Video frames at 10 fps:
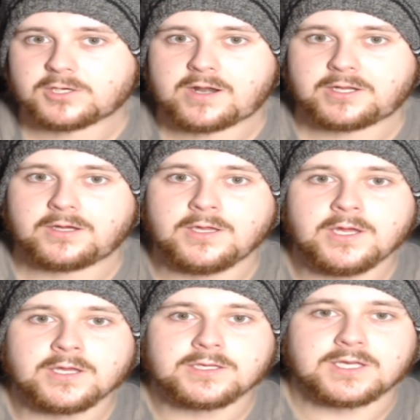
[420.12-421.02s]
McGregor.
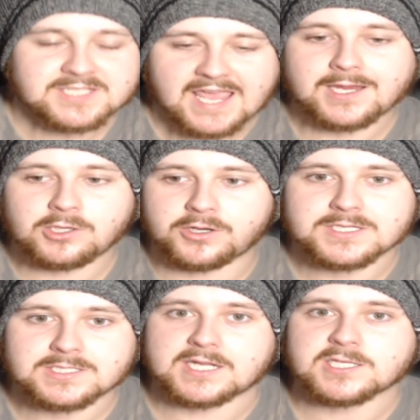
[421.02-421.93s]
You're taking on a
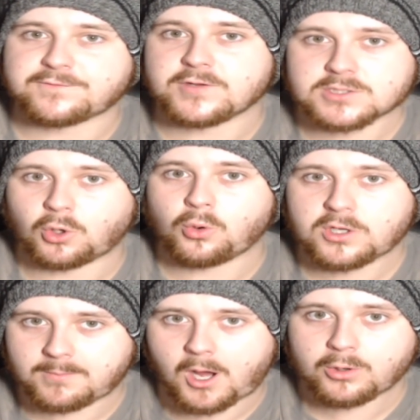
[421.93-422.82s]
6-foot-tall
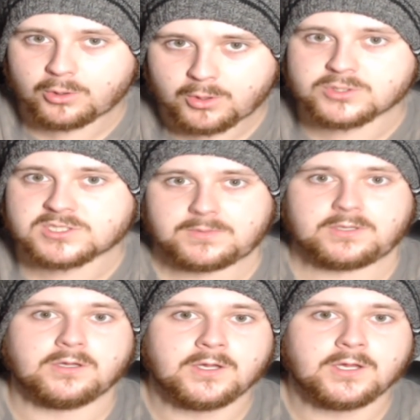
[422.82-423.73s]
Kamaru Usman,